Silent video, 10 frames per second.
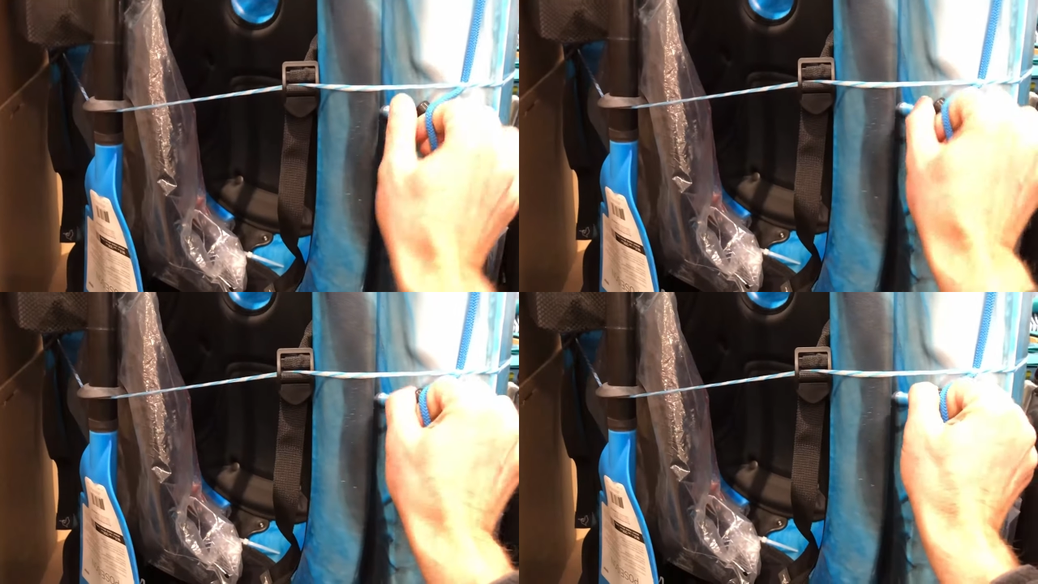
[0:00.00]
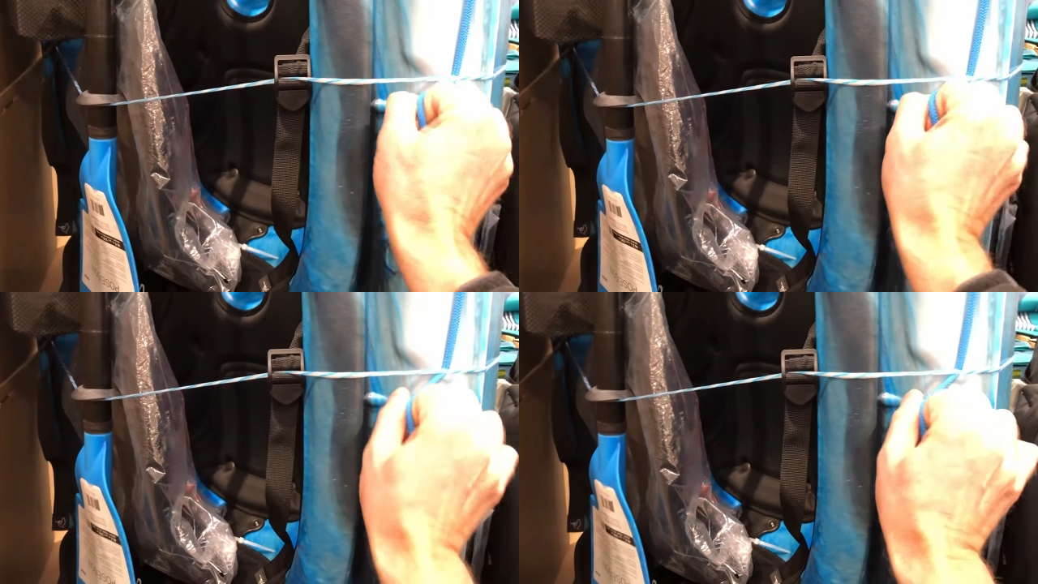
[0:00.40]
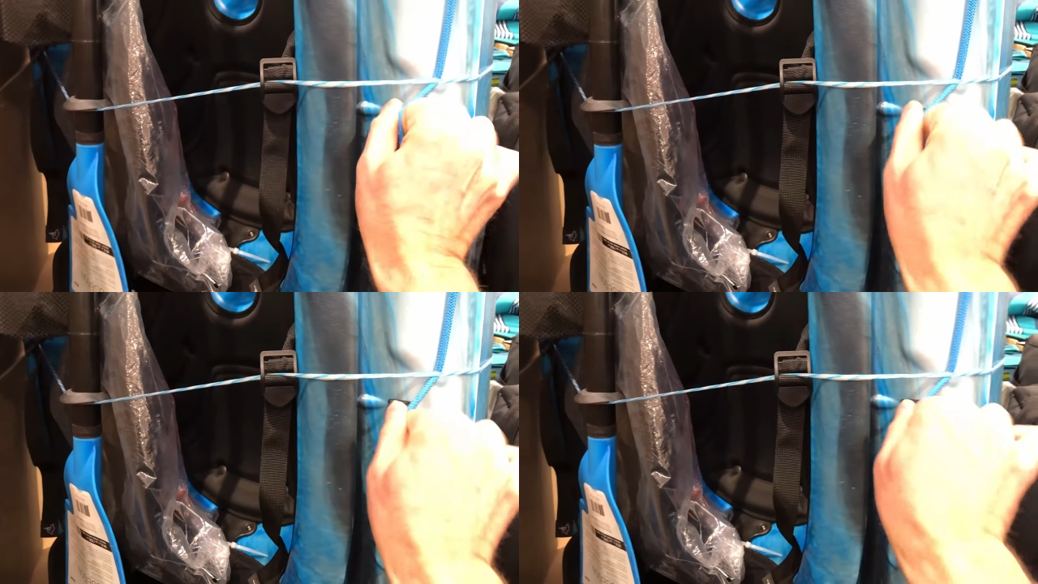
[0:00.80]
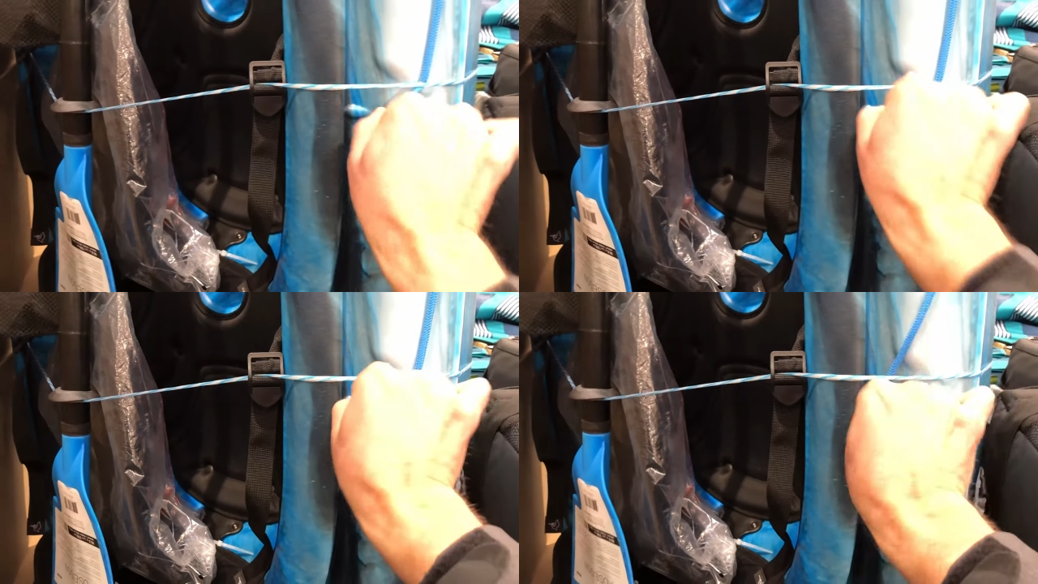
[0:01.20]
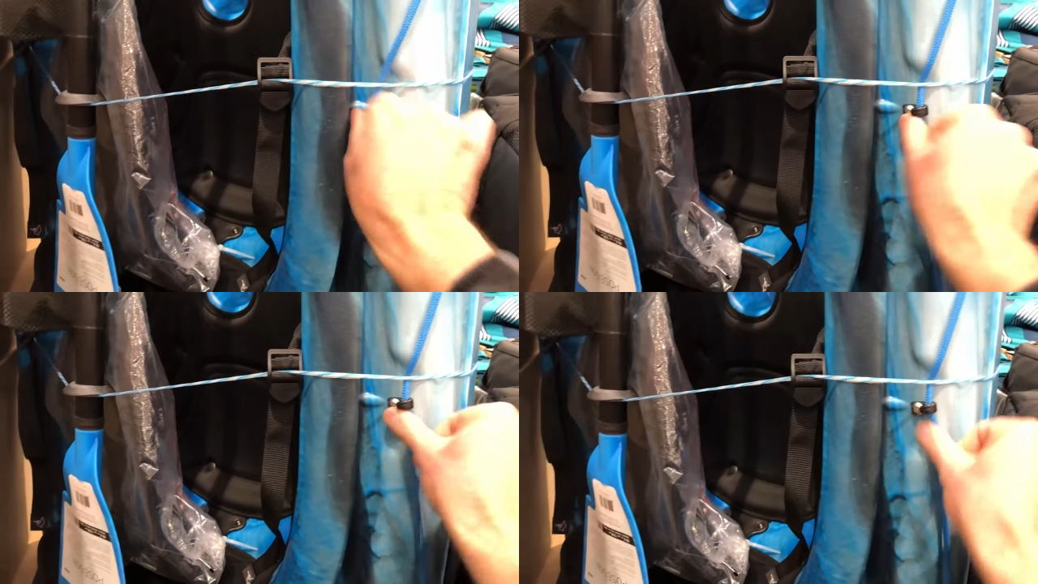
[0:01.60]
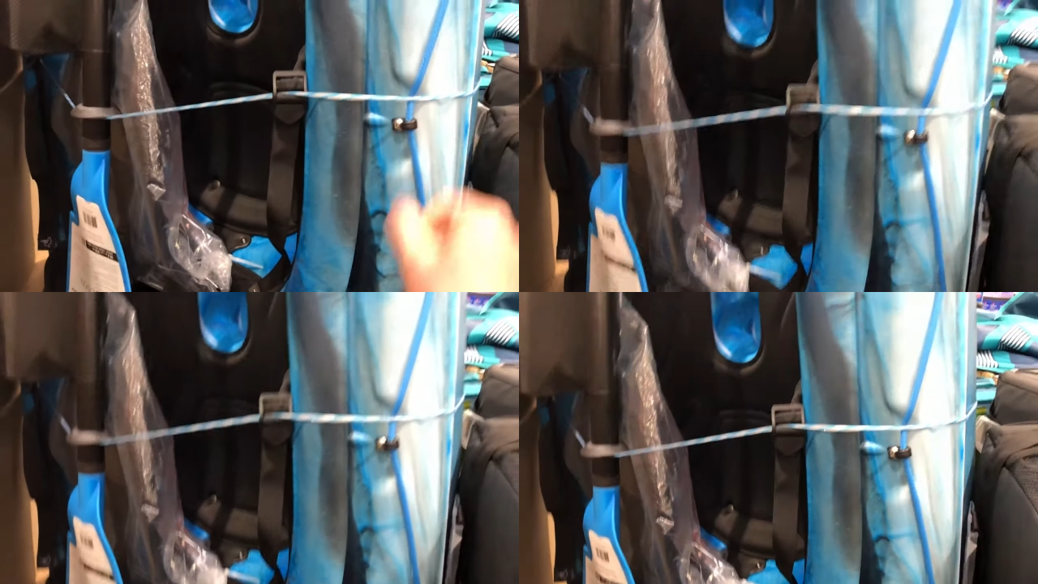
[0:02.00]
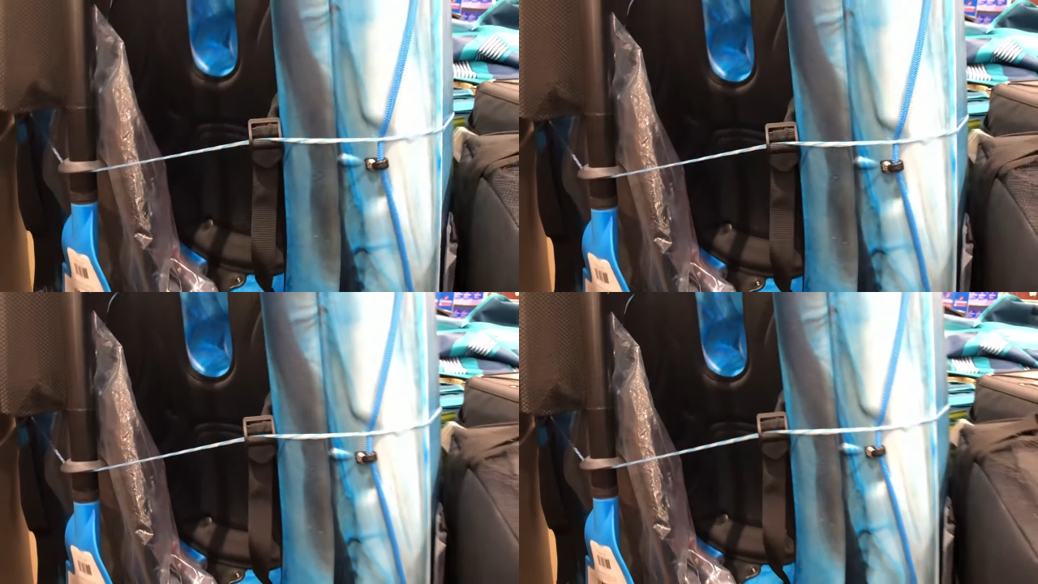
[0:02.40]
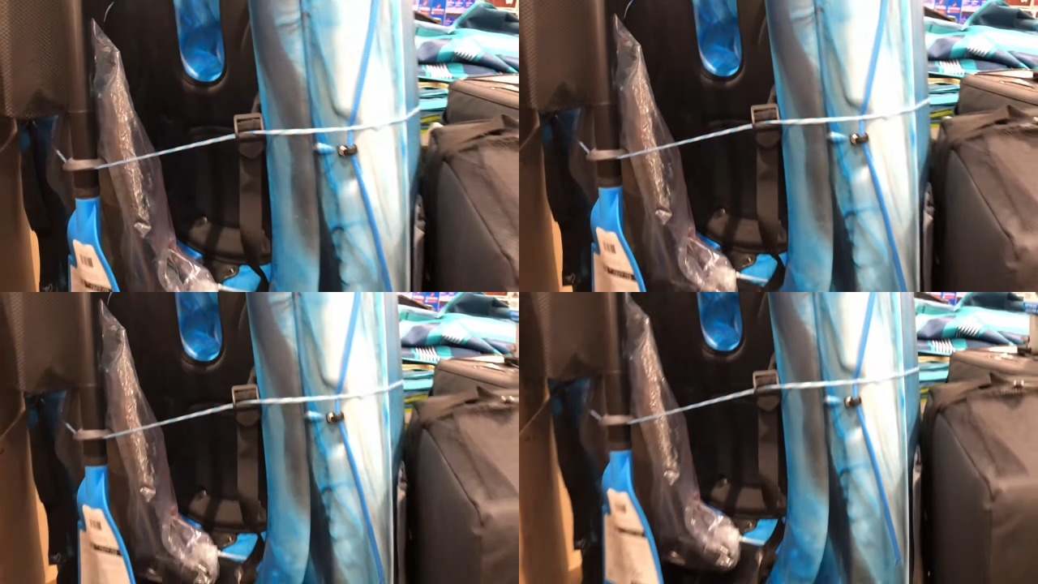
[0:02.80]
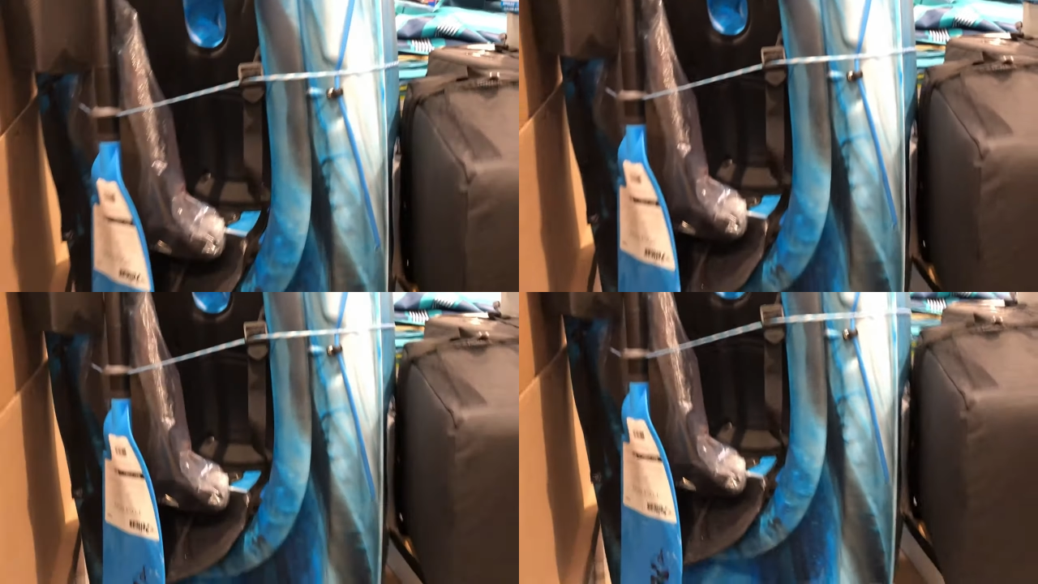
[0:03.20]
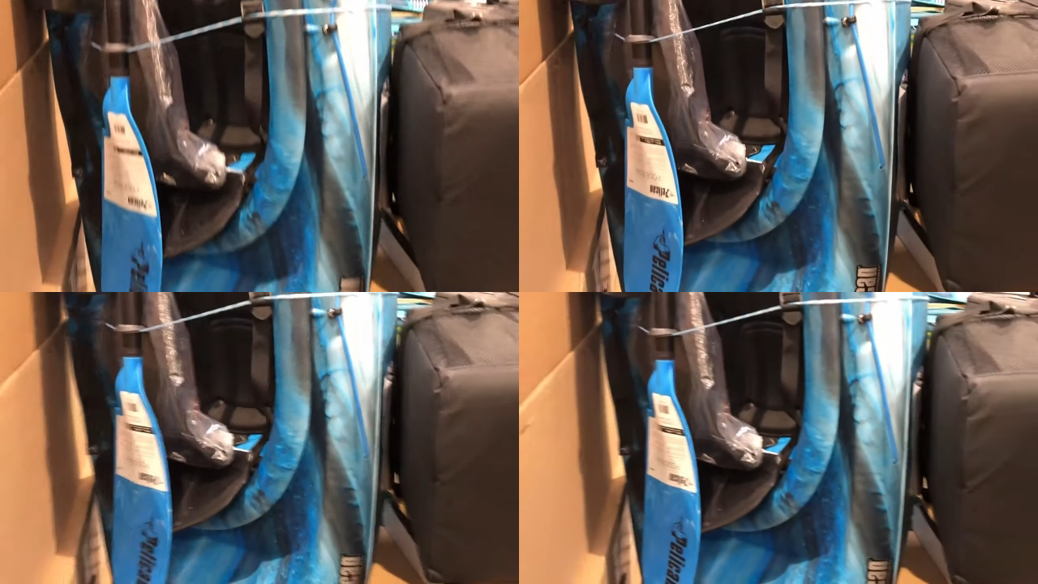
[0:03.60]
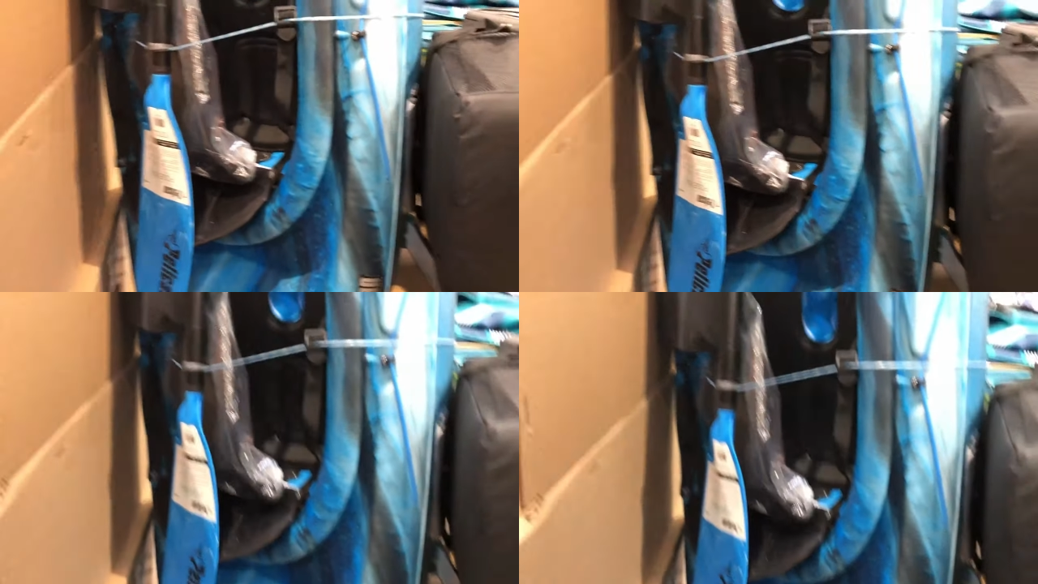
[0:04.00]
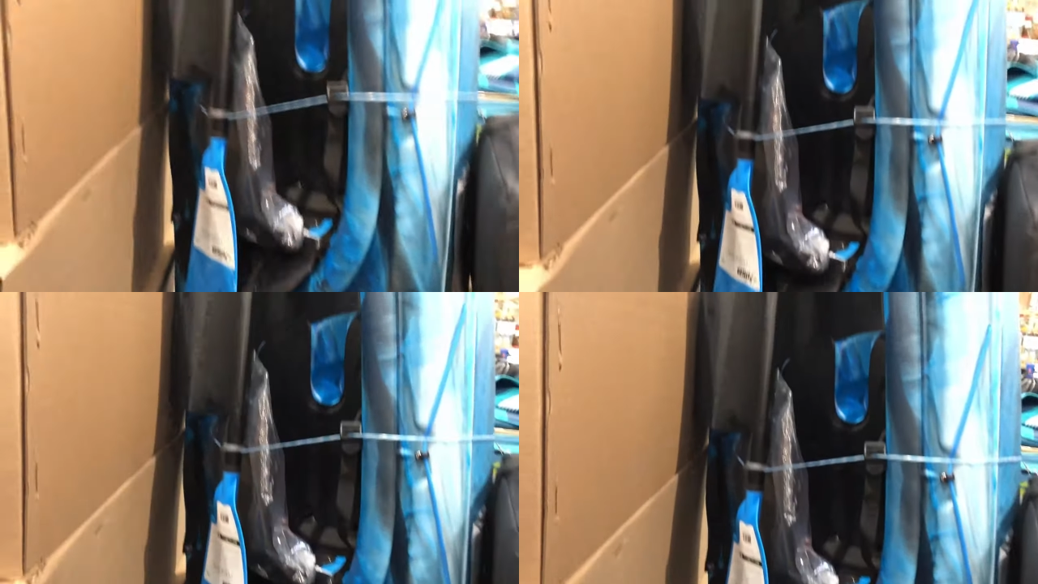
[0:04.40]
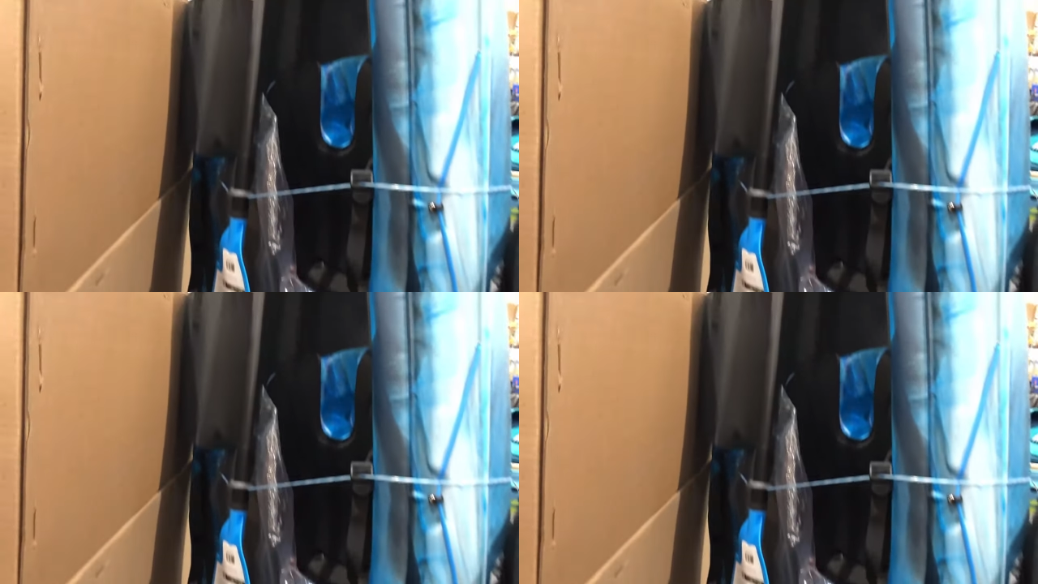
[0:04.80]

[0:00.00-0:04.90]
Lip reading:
Nobody's mouth can be seen.